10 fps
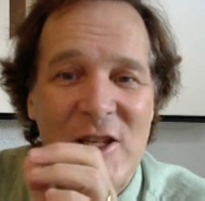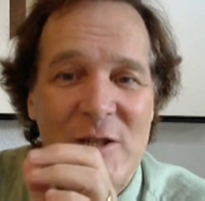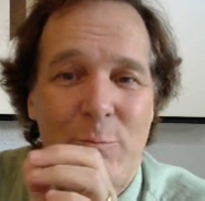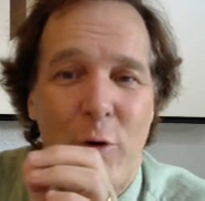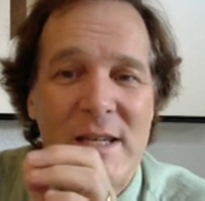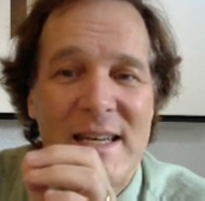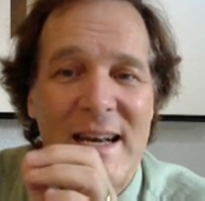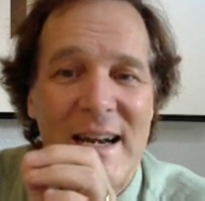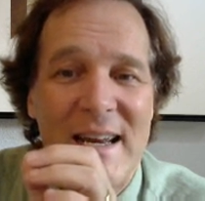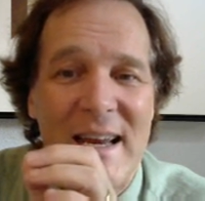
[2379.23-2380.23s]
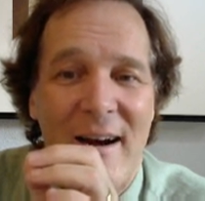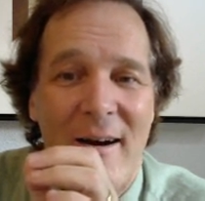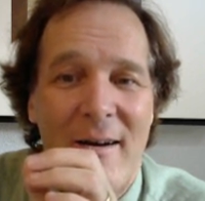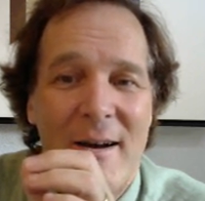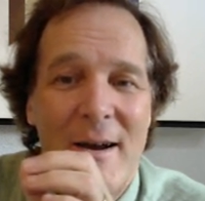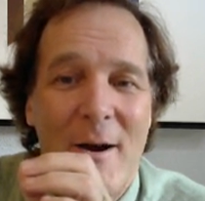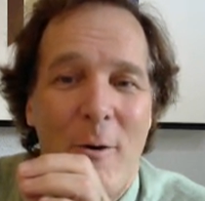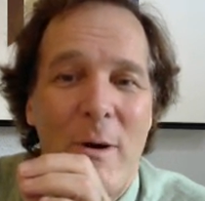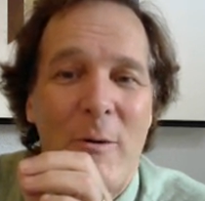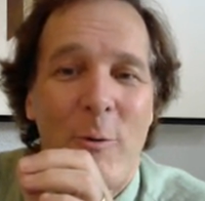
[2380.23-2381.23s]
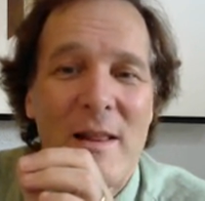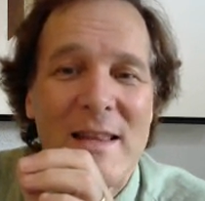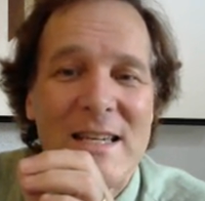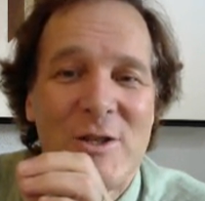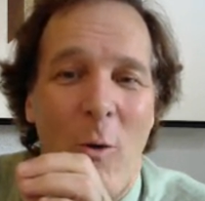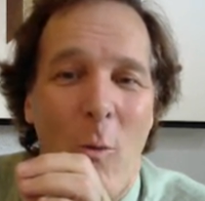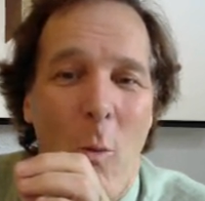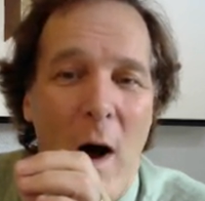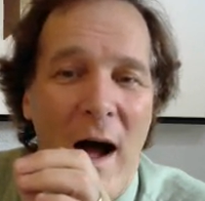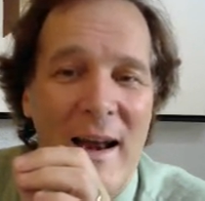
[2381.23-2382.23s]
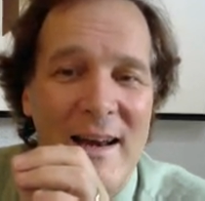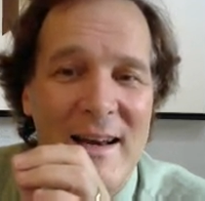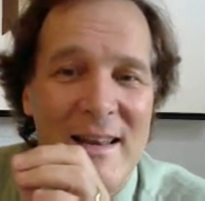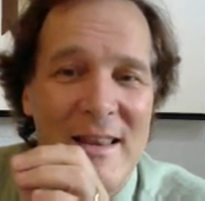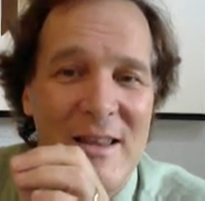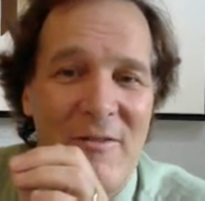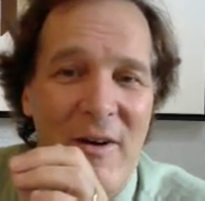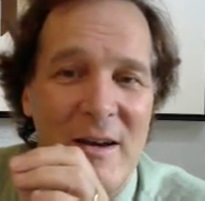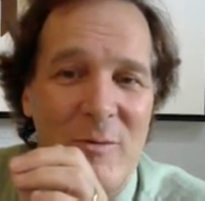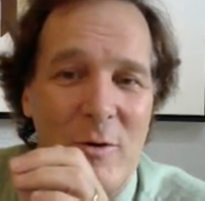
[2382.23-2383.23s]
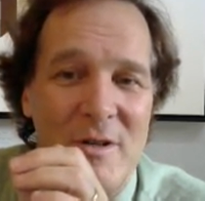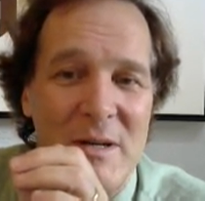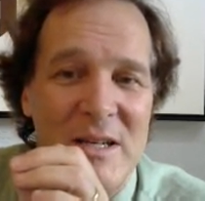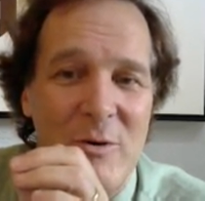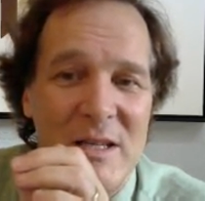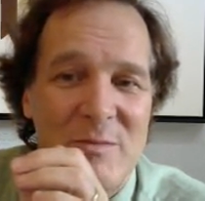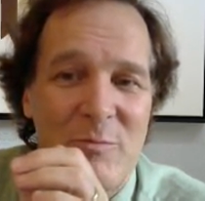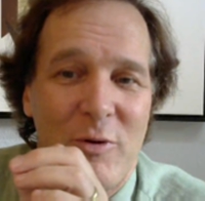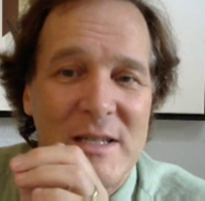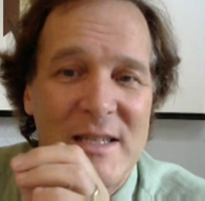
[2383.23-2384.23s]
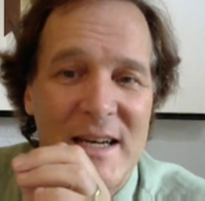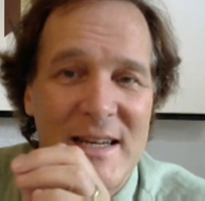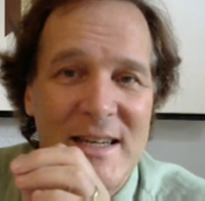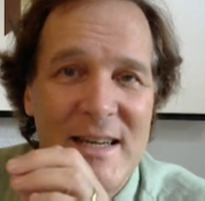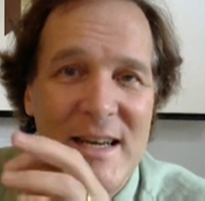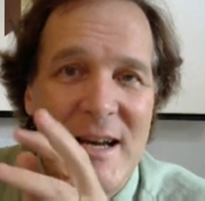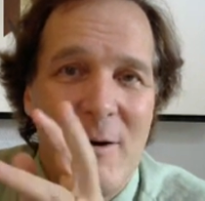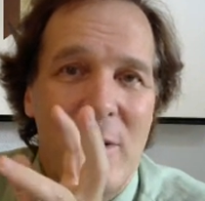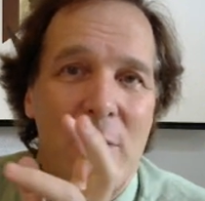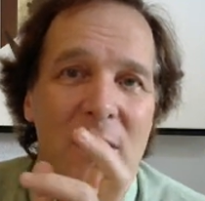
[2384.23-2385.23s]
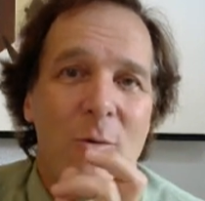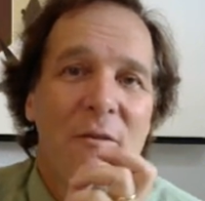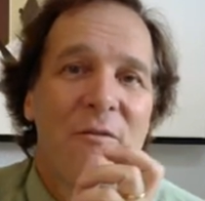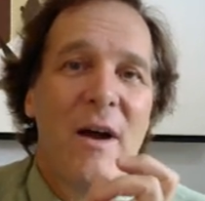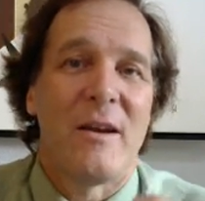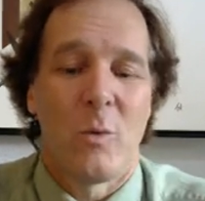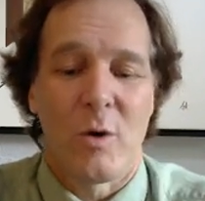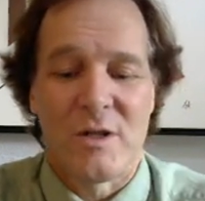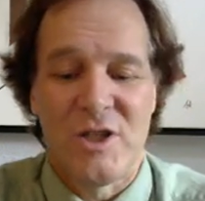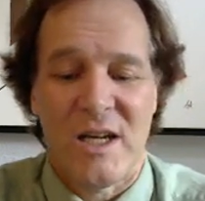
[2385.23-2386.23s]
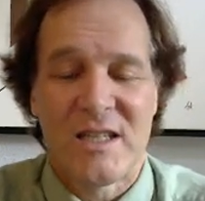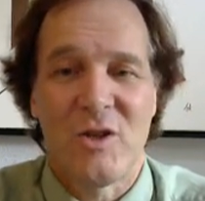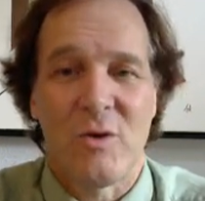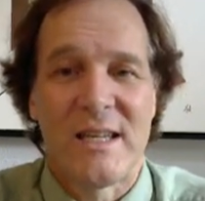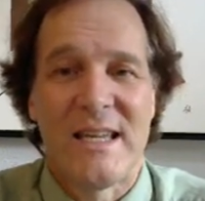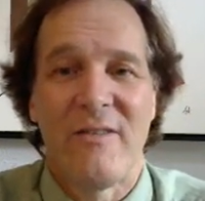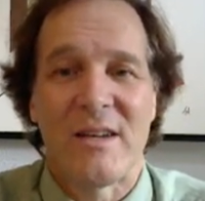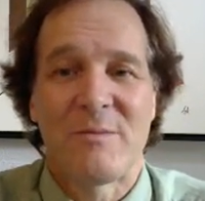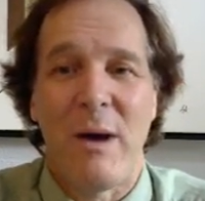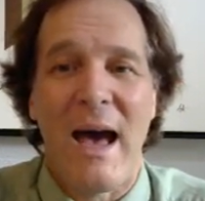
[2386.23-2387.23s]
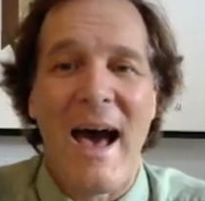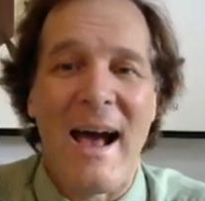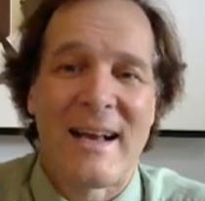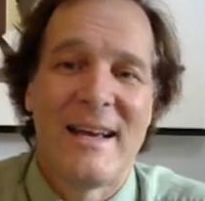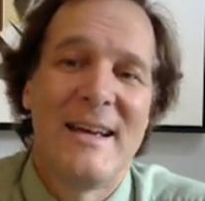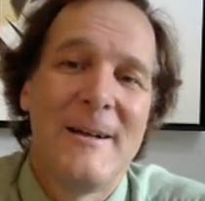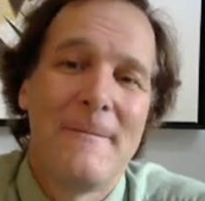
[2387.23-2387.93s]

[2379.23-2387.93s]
just printed it in here. We really don't want the find word to be doing this printing. We really want find word just to give us back